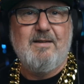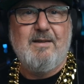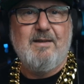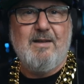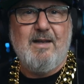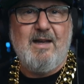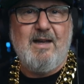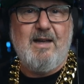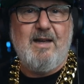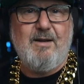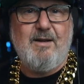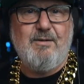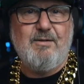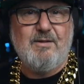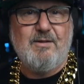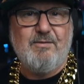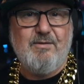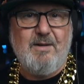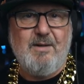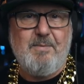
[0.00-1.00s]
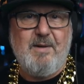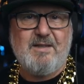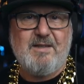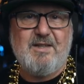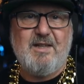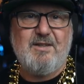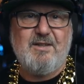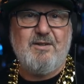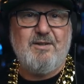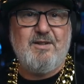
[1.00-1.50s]
Redback
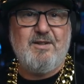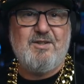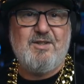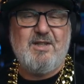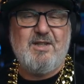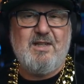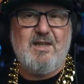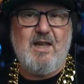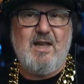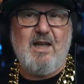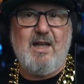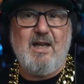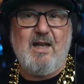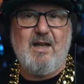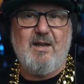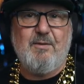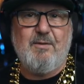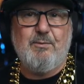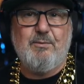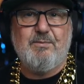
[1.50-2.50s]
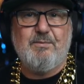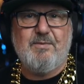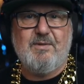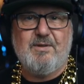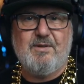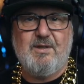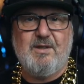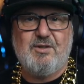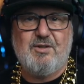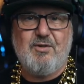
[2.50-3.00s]
Technology,
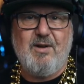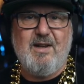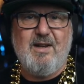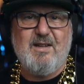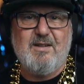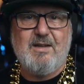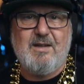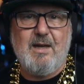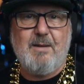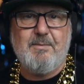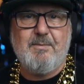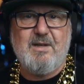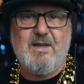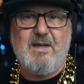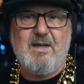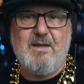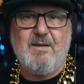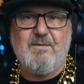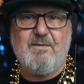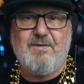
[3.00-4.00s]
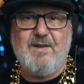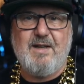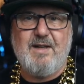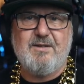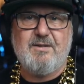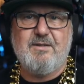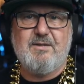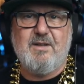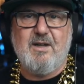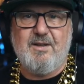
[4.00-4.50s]
Australian company,
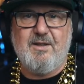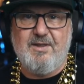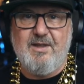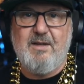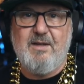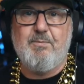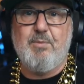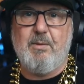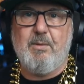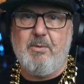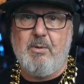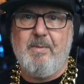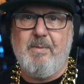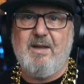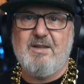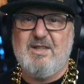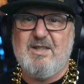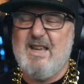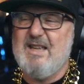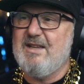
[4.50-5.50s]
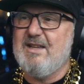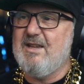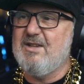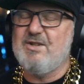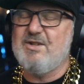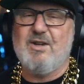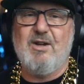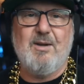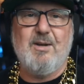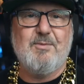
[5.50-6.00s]
founded, I think, probably about 10 years
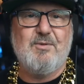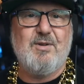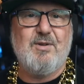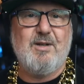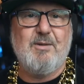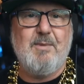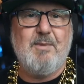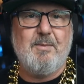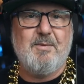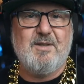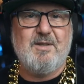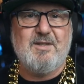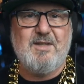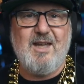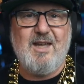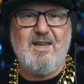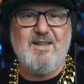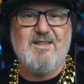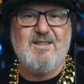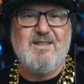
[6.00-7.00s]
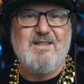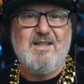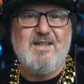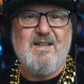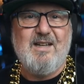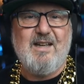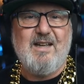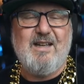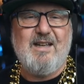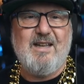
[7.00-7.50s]
ago. I'm trying to remember the date.
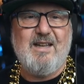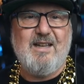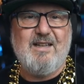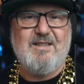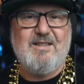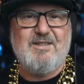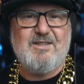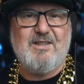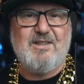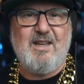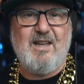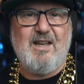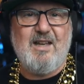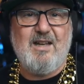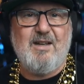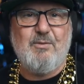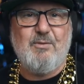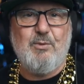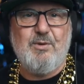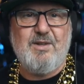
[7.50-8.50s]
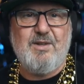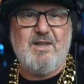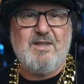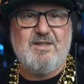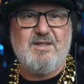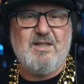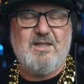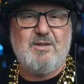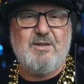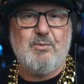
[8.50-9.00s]
And what they
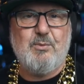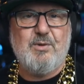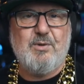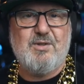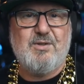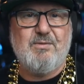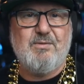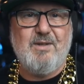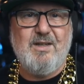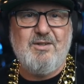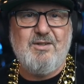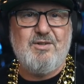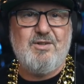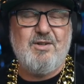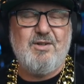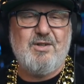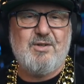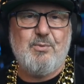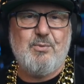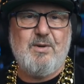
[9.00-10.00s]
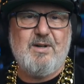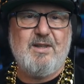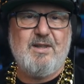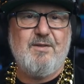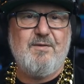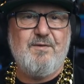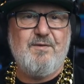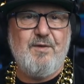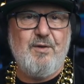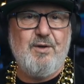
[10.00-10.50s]
did was introduce one of the
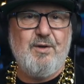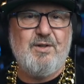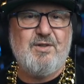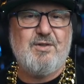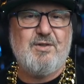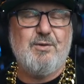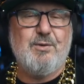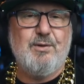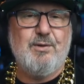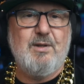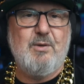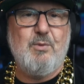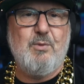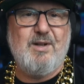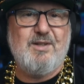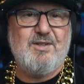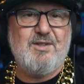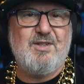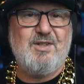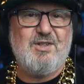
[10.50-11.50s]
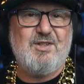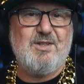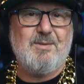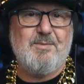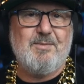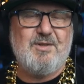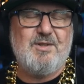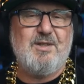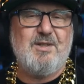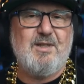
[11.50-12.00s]
first all-in-one
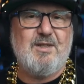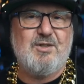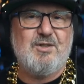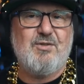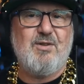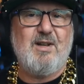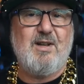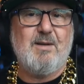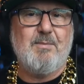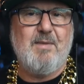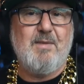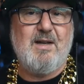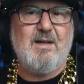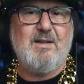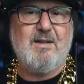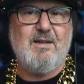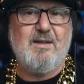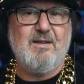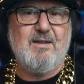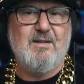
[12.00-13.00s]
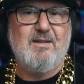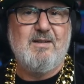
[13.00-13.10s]
systems to the Australian market.